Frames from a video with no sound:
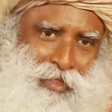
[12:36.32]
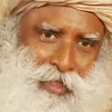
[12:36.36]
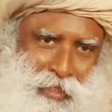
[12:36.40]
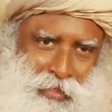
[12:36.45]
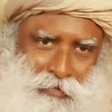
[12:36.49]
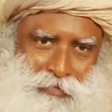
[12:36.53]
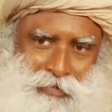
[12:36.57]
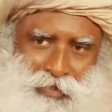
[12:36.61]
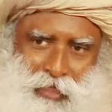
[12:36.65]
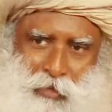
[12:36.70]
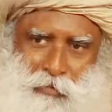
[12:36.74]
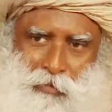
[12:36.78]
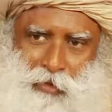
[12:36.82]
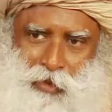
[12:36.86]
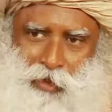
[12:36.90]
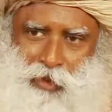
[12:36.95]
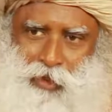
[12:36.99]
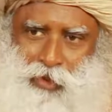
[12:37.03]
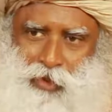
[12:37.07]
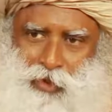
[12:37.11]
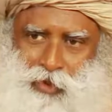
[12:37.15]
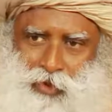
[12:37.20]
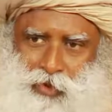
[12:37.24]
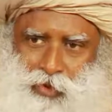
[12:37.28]
If something
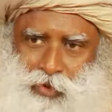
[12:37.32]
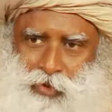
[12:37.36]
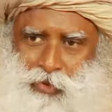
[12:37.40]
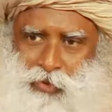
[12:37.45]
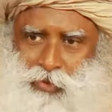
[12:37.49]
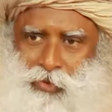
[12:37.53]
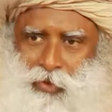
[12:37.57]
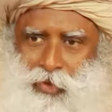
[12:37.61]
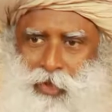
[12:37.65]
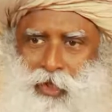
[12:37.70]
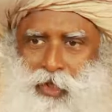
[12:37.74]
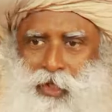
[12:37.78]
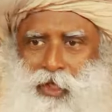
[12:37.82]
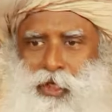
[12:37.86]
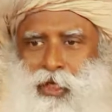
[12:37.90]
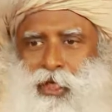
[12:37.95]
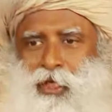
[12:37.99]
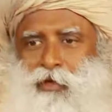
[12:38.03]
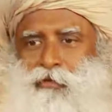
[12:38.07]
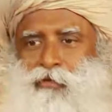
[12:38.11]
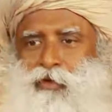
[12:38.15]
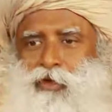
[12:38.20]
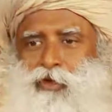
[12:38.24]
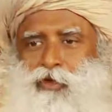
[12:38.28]
is true,
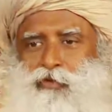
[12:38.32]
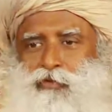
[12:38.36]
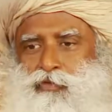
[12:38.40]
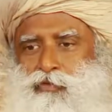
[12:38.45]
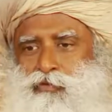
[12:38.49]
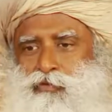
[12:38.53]
even if